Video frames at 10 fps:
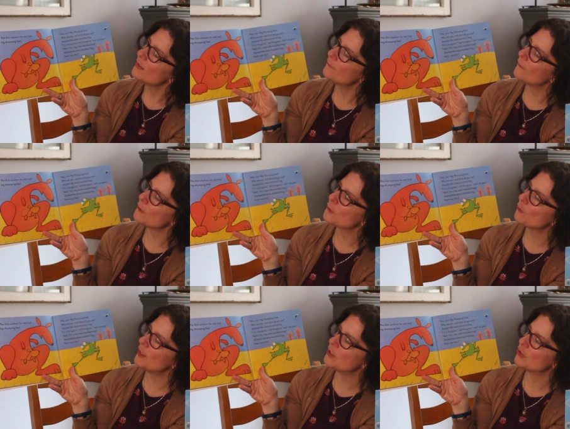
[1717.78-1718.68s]
The first
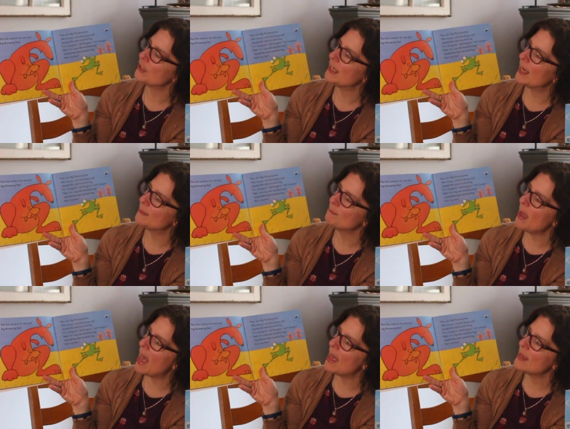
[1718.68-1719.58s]
creature he had
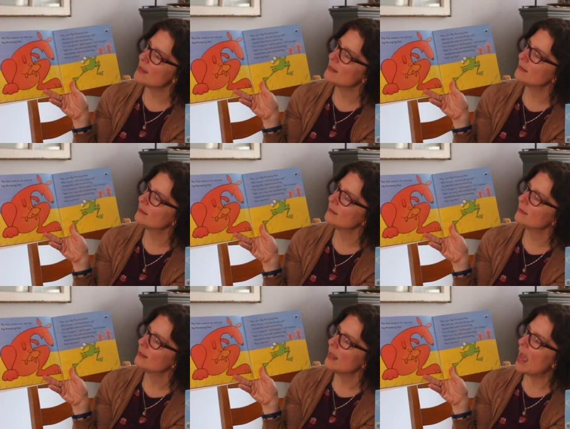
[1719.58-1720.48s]
met
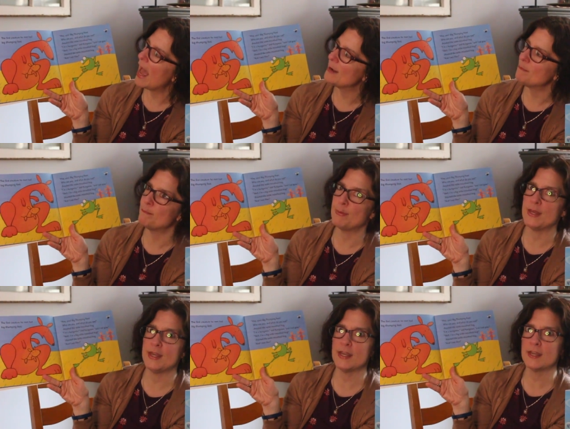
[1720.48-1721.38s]
had
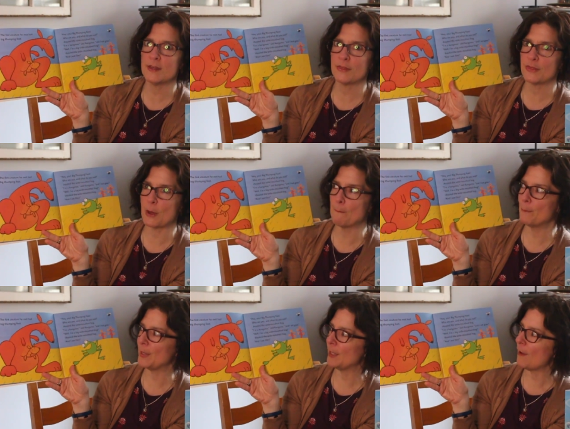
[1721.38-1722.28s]
big
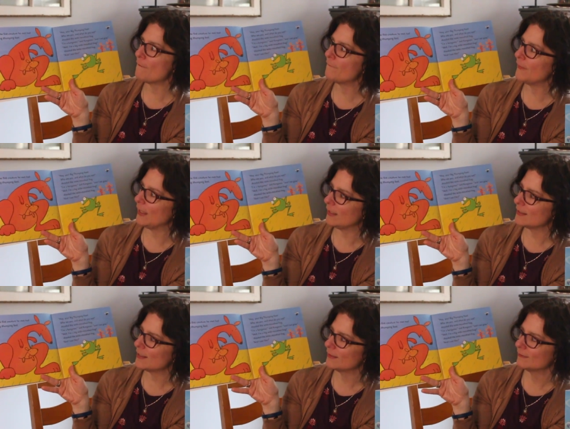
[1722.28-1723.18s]
thumping
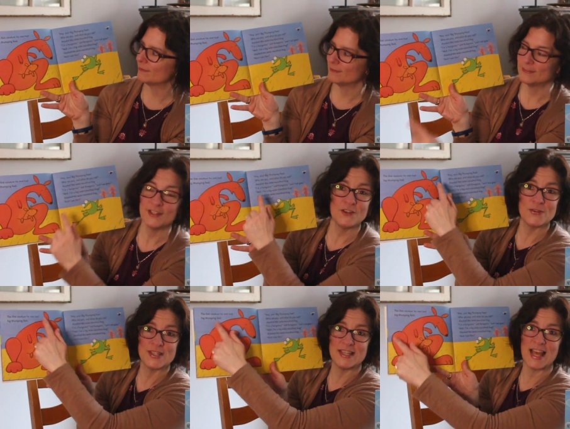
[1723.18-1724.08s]
feet. Do
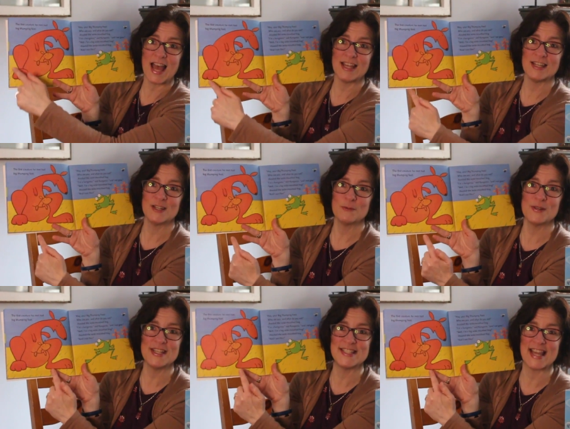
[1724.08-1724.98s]
you see that?
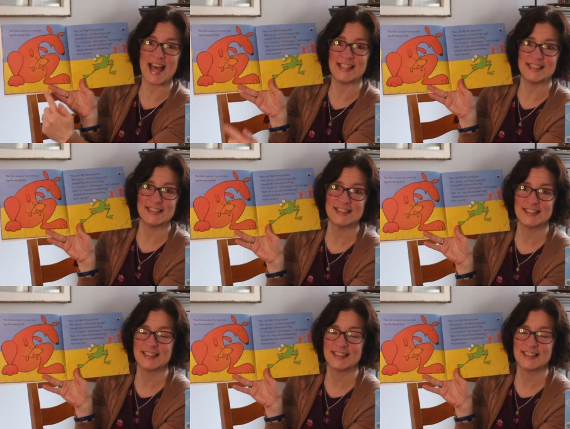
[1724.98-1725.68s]
What is that?